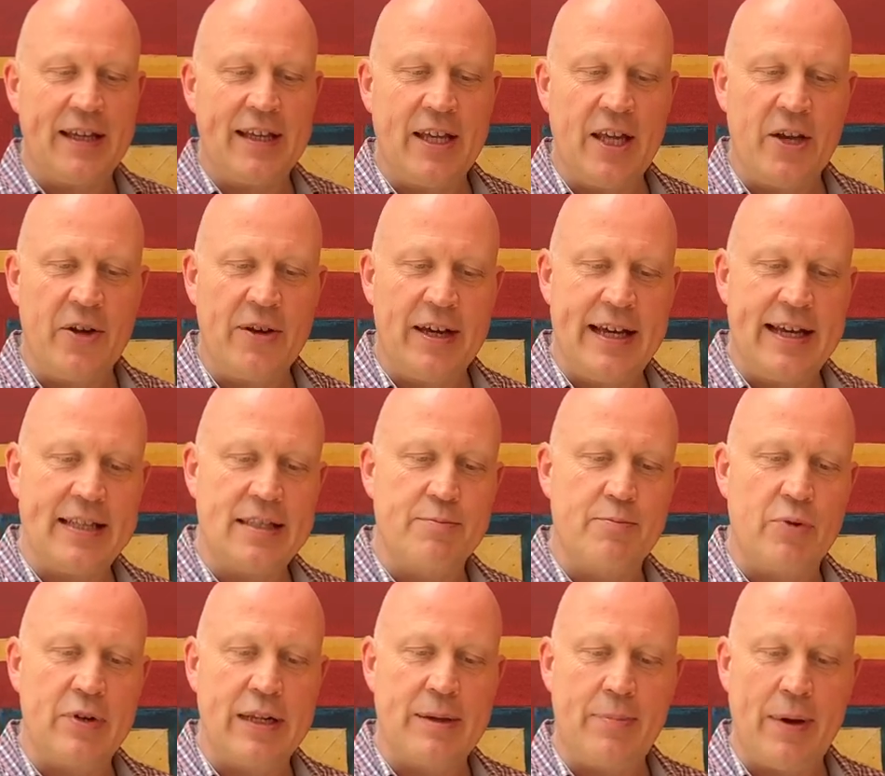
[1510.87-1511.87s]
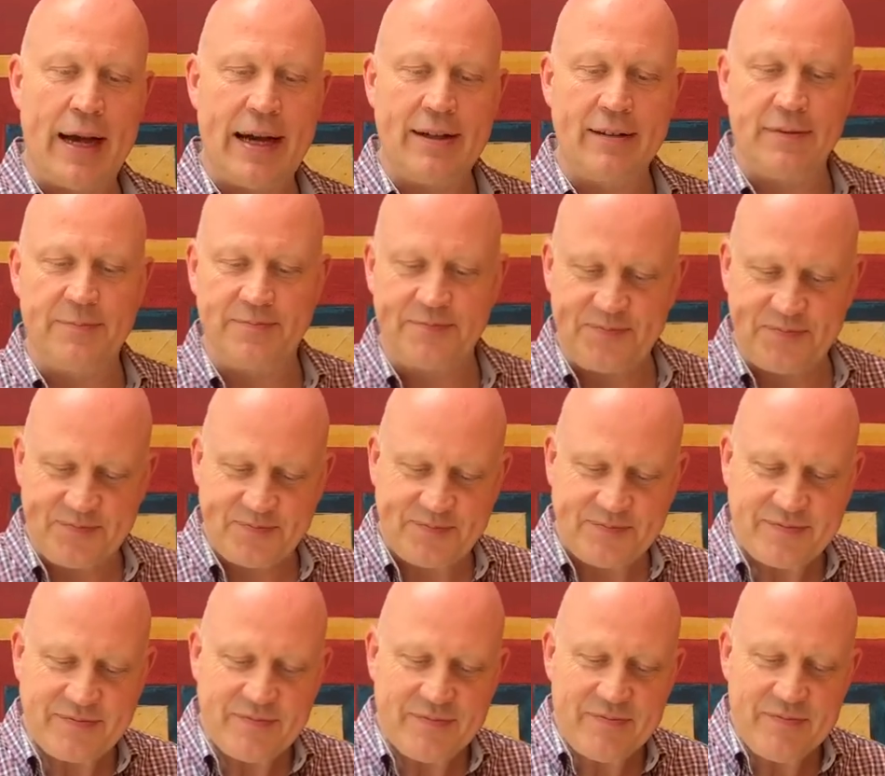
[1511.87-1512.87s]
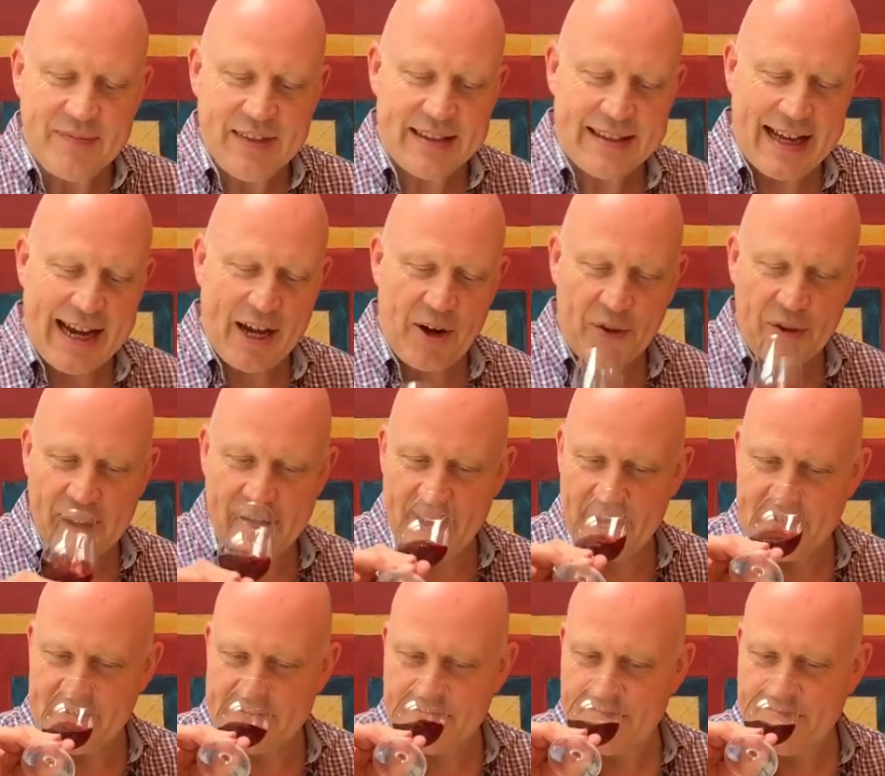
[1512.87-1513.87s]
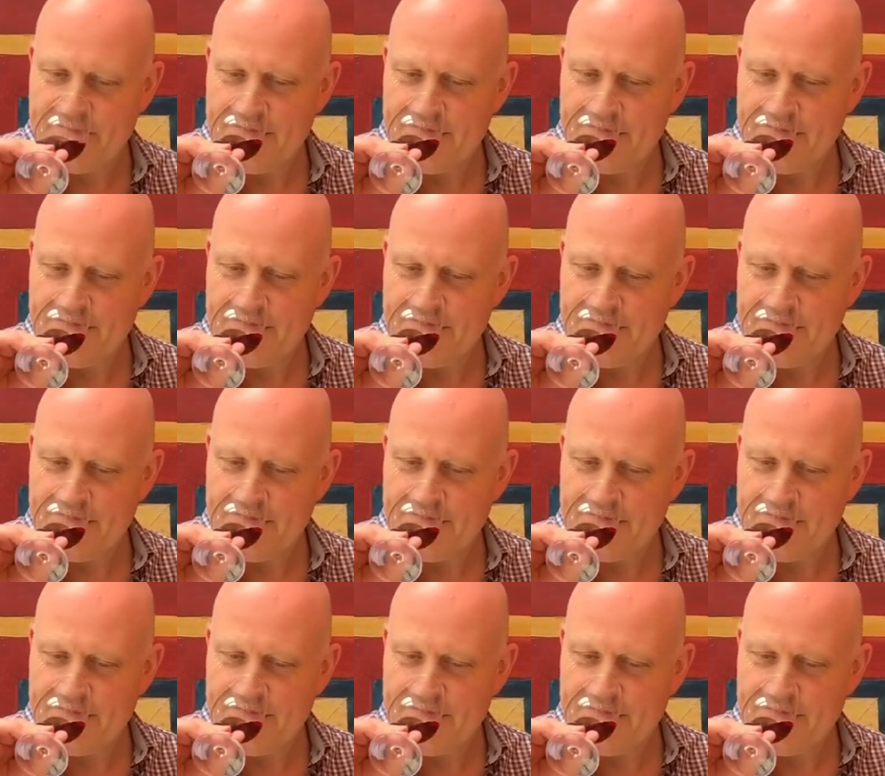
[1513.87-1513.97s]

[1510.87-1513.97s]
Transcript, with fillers: you know, it's pretty pale. Now, on the nose,